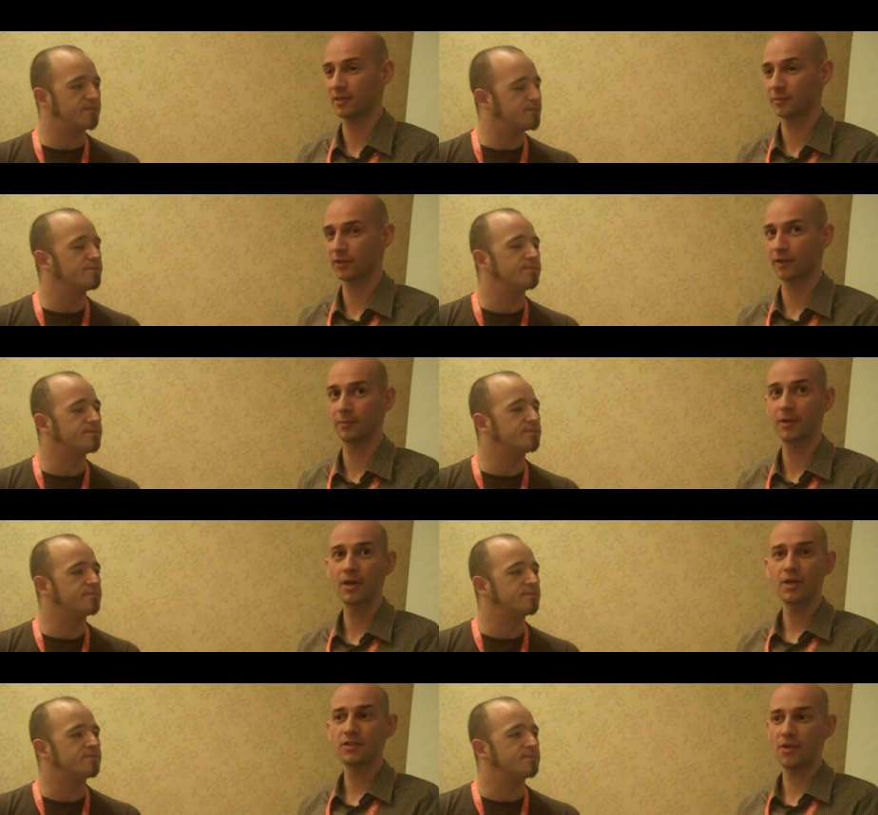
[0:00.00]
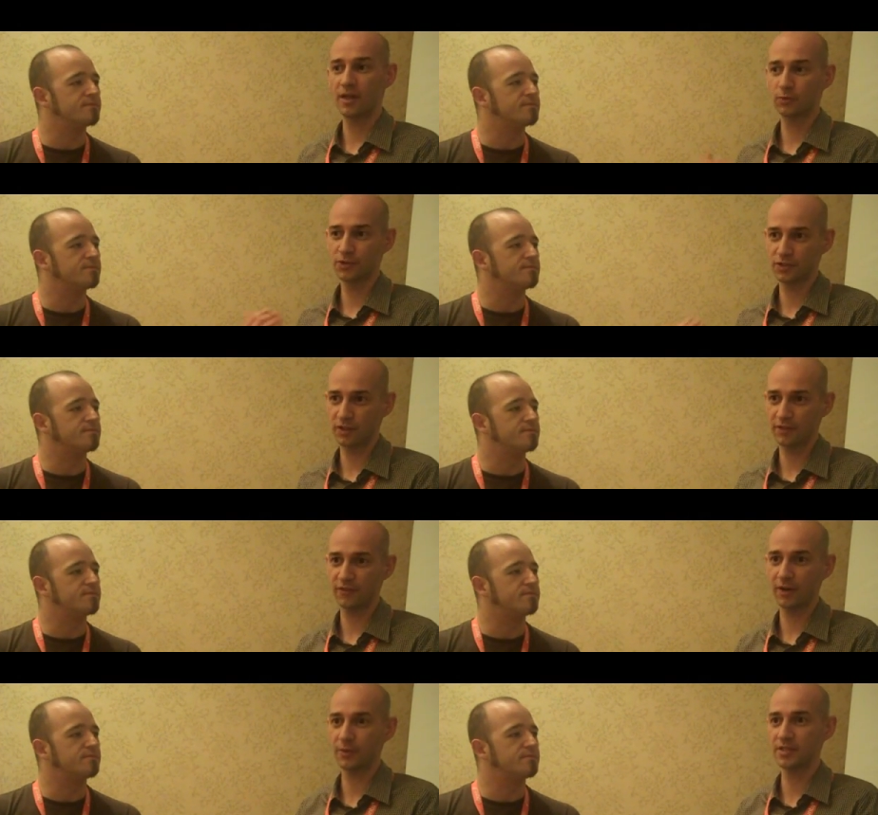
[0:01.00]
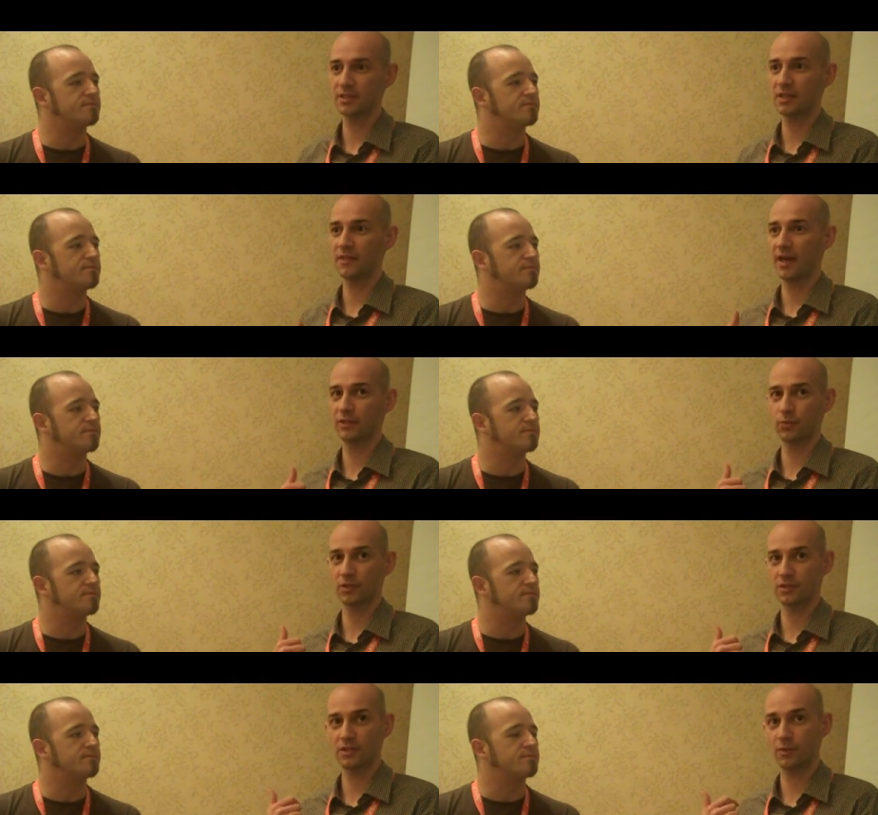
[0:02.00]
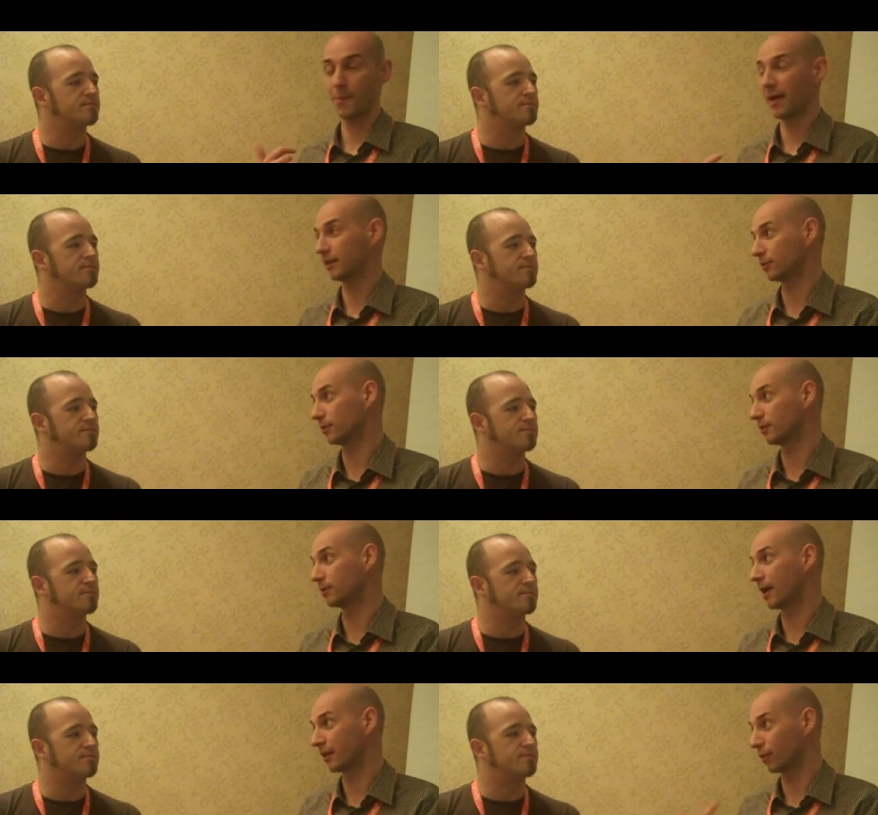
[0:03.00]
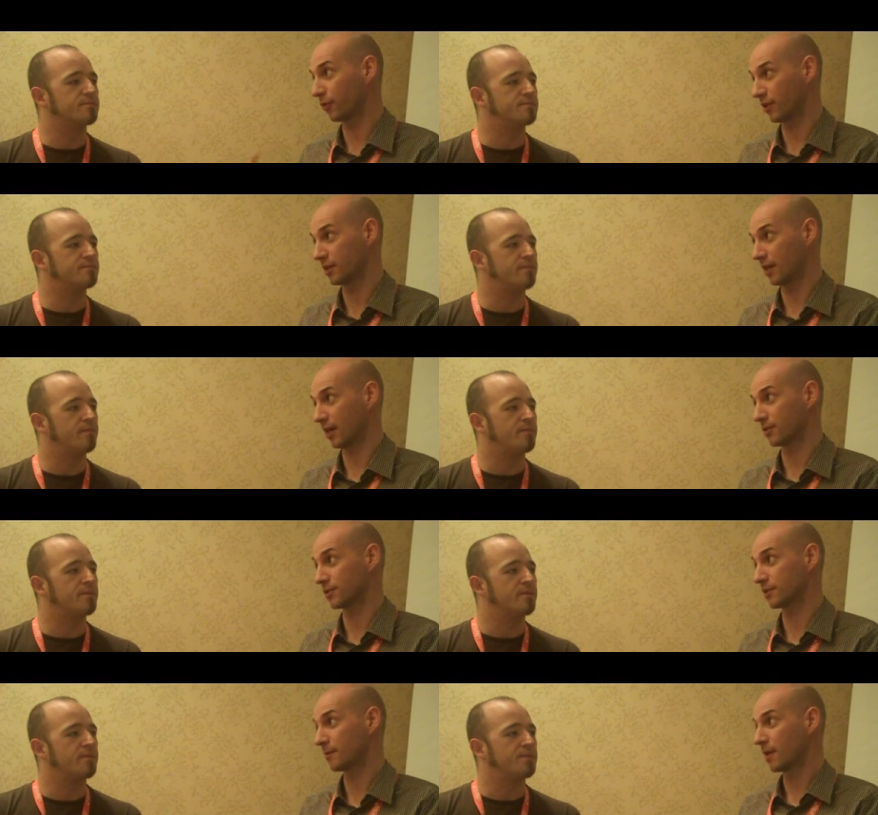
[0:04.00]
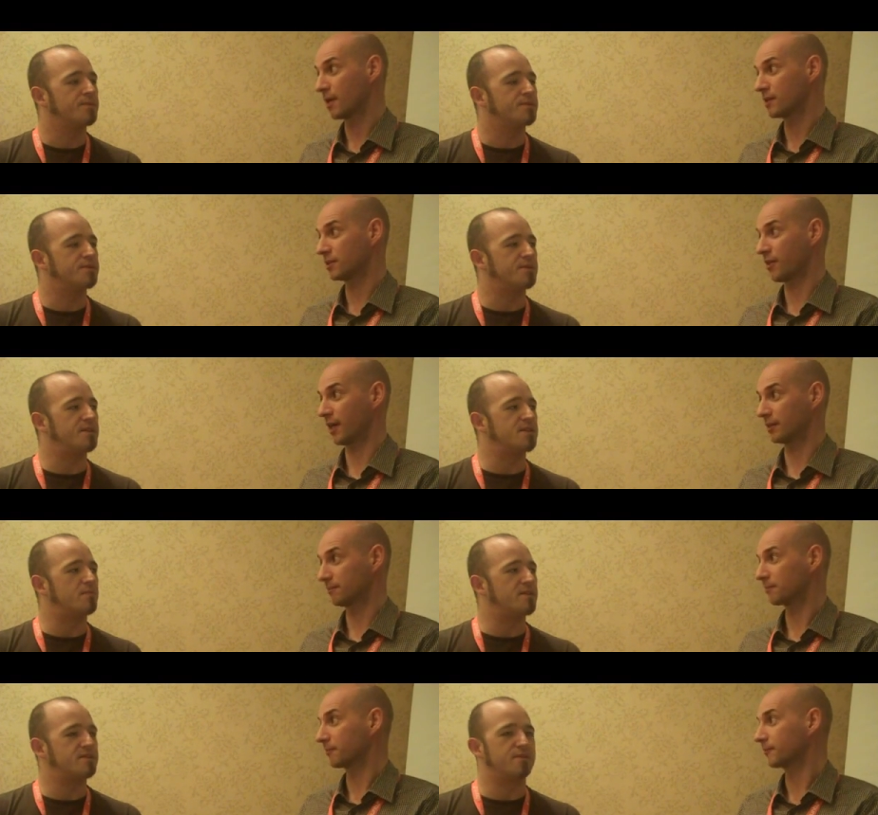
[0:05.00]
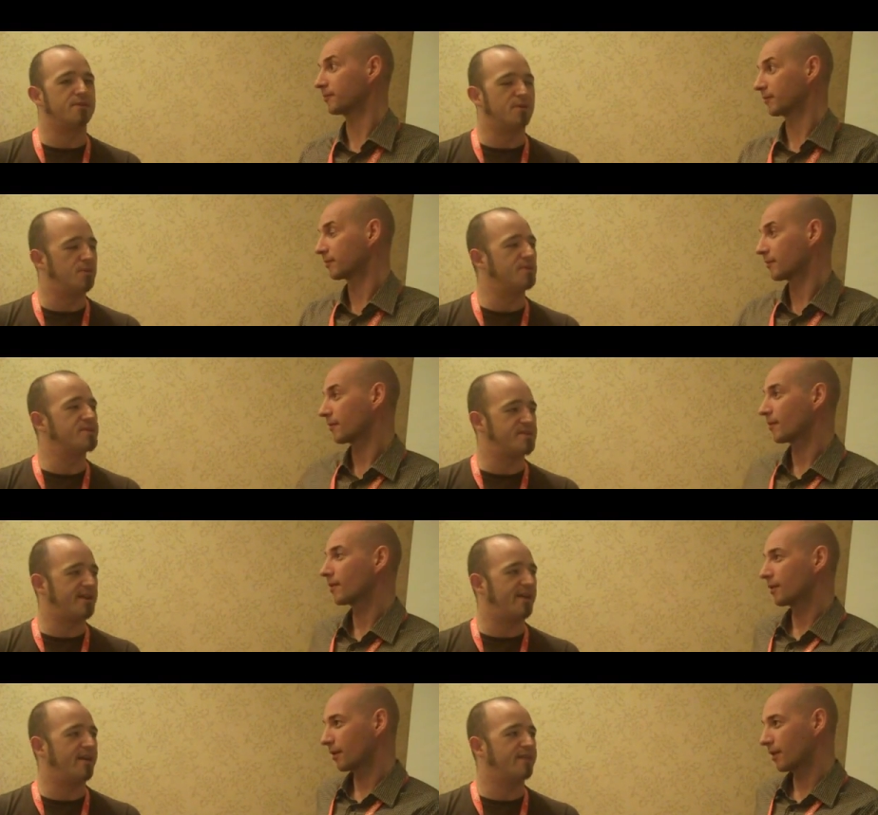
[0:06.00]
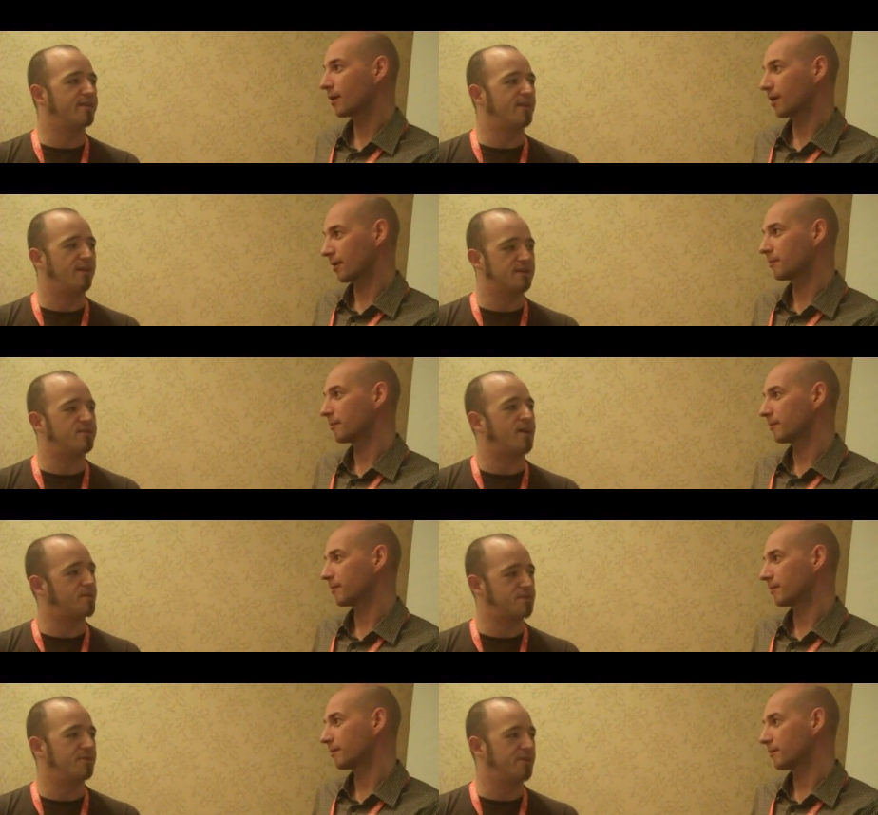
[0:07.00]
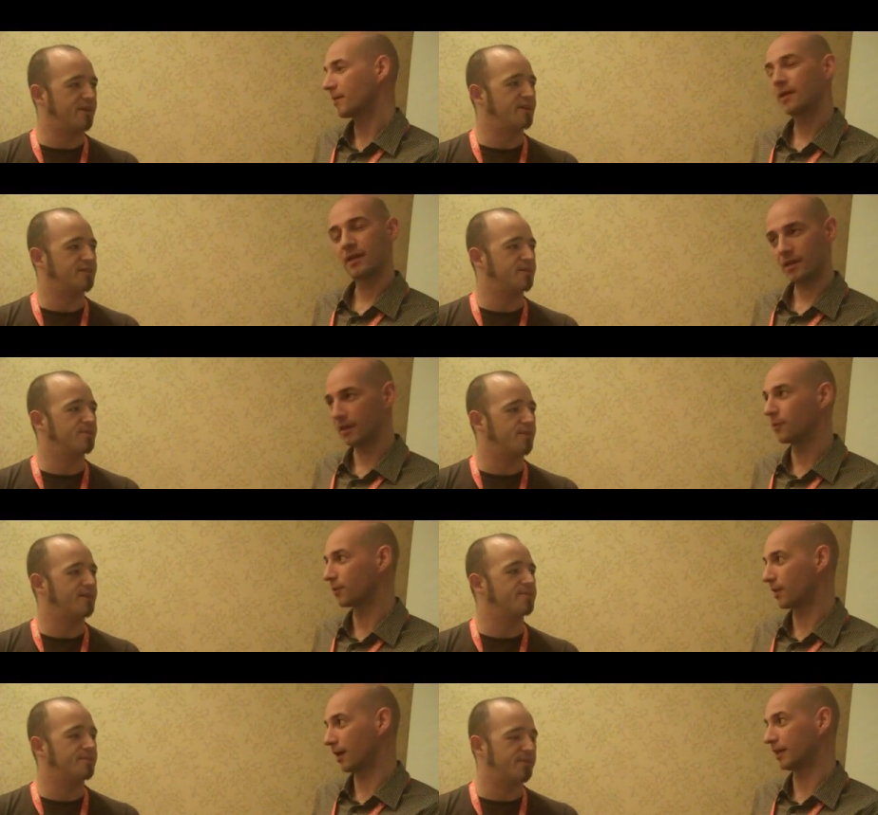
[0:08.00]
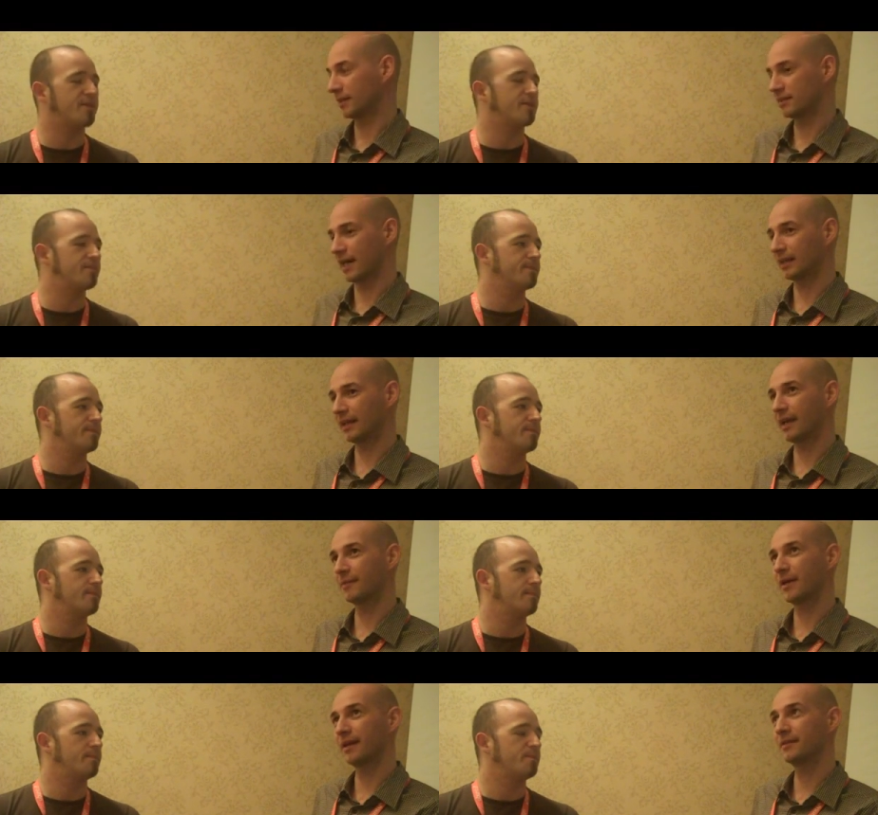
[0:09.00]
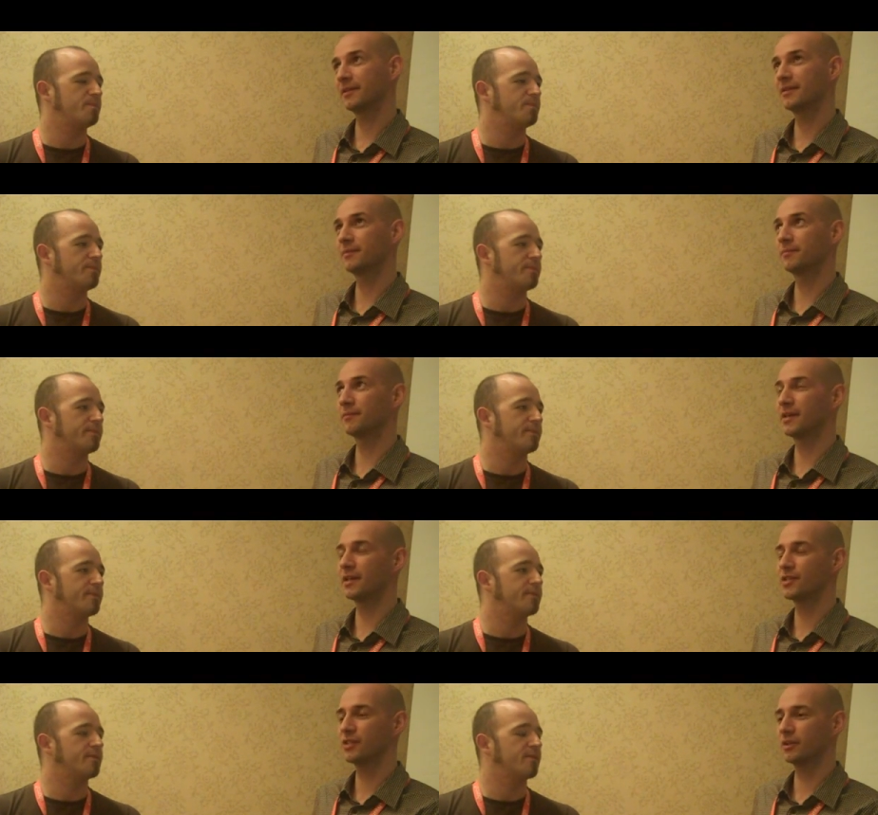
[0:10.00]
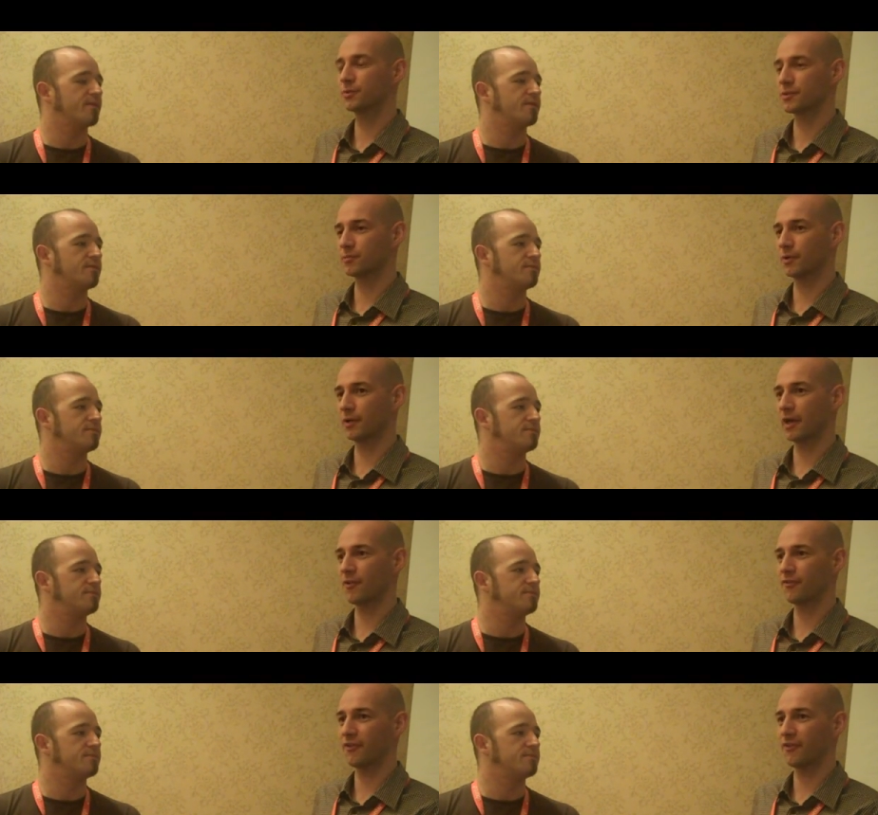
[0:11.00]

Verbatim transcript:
Speaker 1: same time. So that was 95 the that was the panel and all the indicators. So these are bits
Speaker 2: that are always there that lots of apps can hook into, right?
Speaker 1: Right, exactly. And, and initially it was more of